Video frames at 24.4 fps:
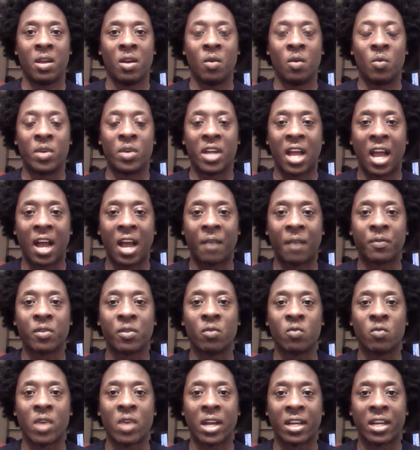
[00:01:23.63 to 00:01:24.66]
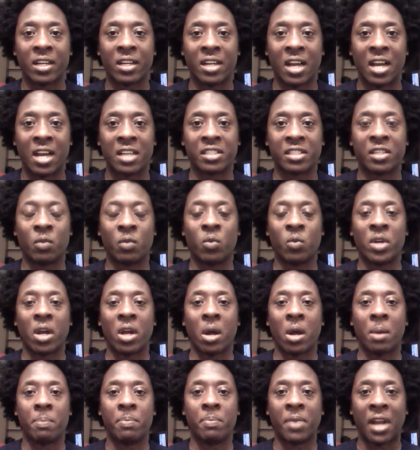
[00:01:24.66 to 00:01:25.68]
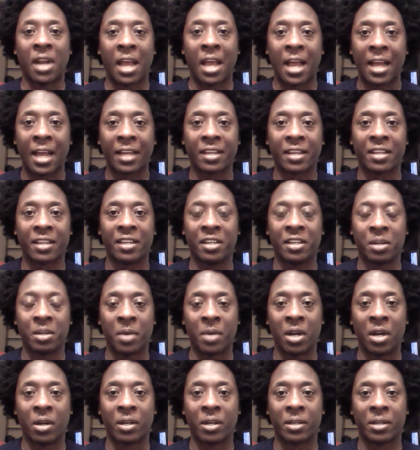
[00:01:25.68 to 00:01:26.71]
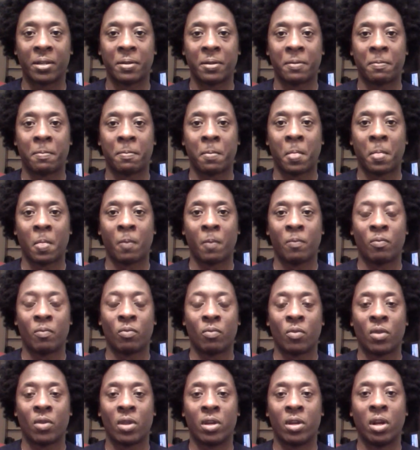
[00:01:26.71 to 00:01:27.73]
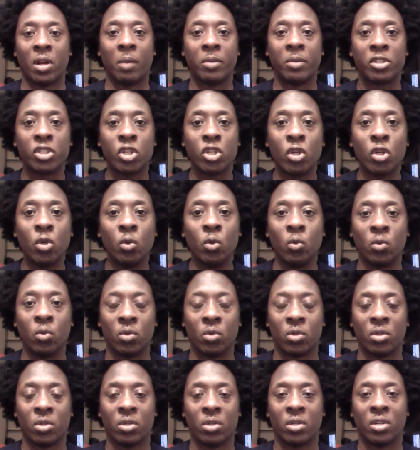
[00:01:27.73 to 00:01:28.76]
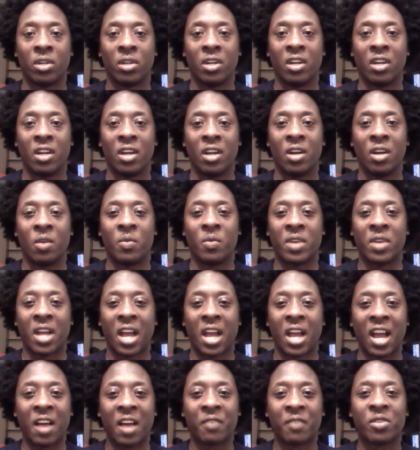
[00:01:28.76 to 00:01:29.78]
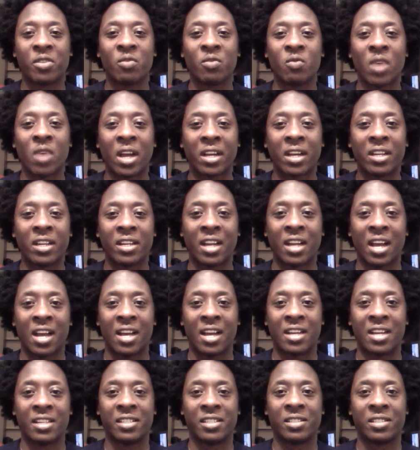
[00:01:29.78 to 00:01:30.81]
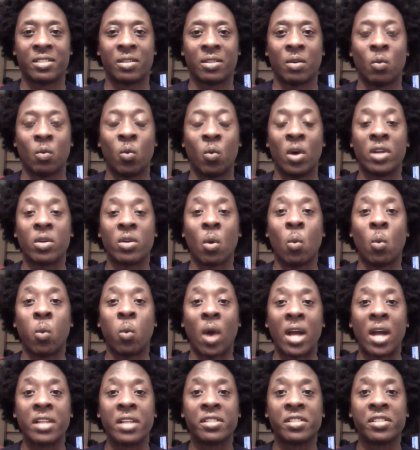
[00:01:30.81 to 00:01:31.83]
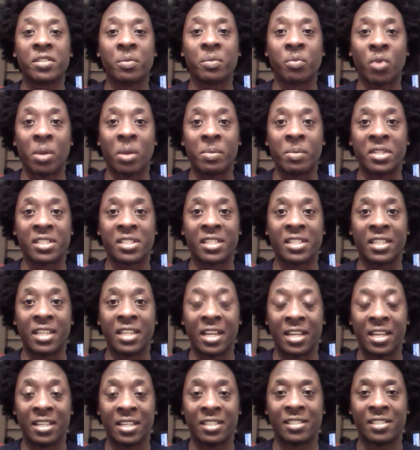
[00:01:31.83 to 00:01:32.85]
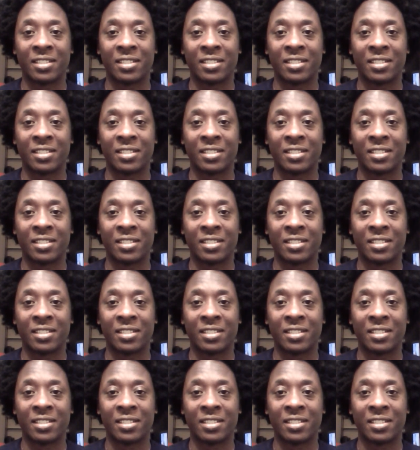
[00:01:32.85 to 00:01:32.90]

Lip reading: We have to recognize that we are black in America. Number two, we have to recognize what white supremacy is,